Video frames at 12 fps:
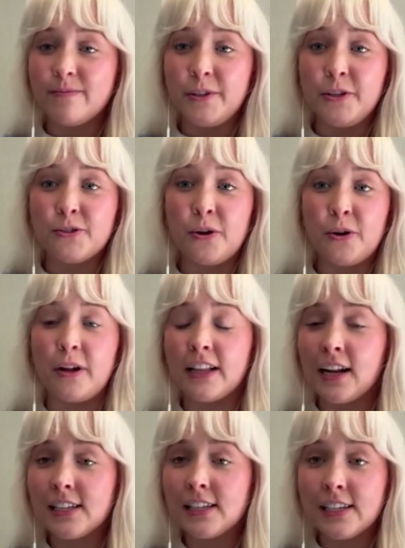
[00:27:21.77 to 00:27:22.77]
You can just go to
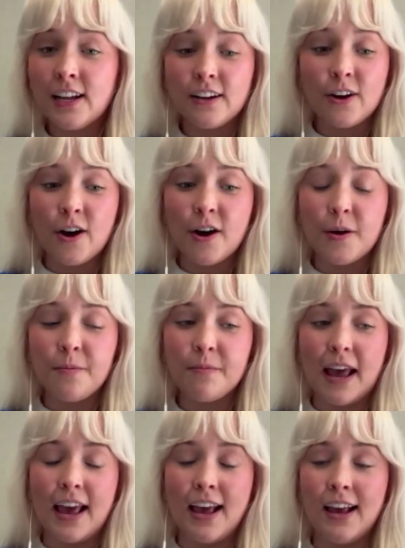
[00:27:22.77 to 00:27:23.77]
claireleslie.com,
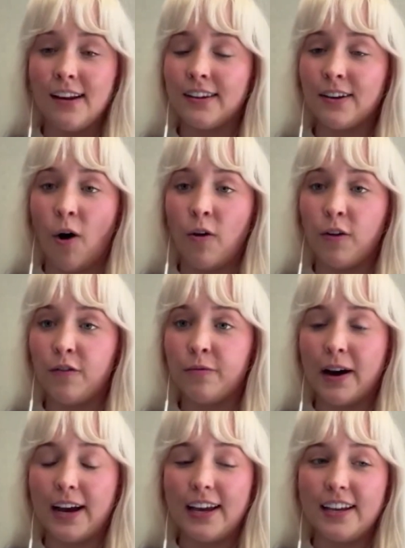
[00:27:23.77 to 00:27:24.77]
and all of
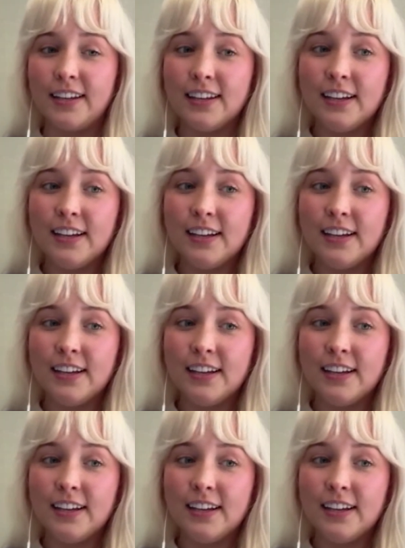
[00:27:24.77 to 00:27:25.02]
my